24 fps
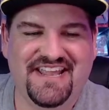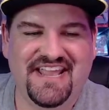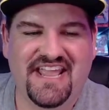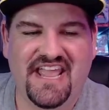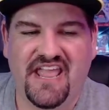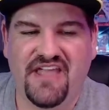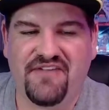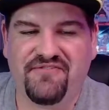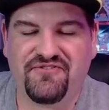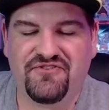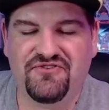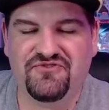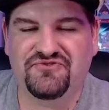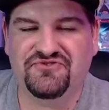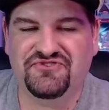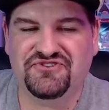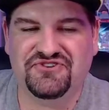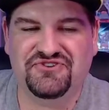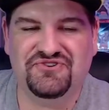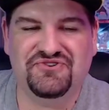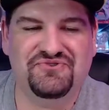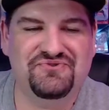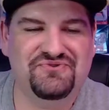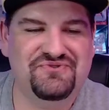If you
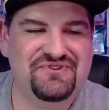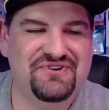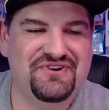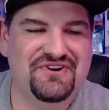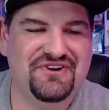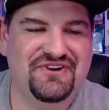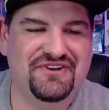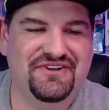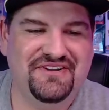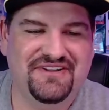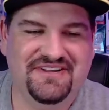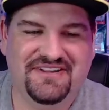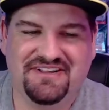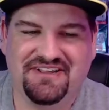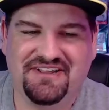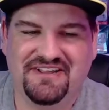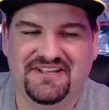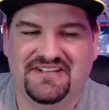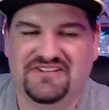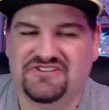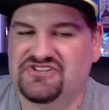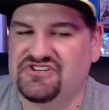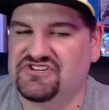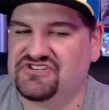do,
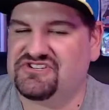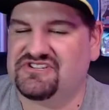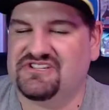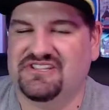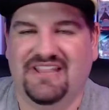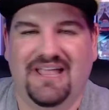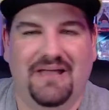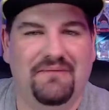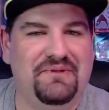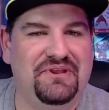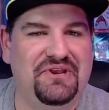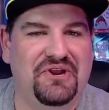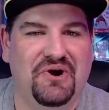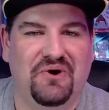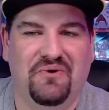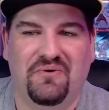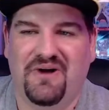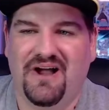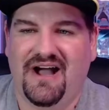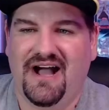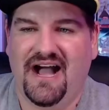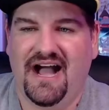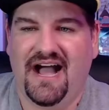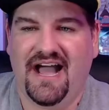just let me know.
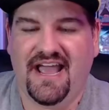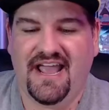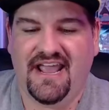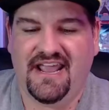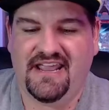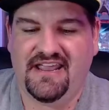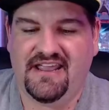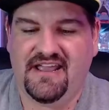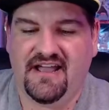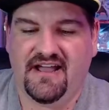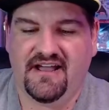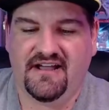I'm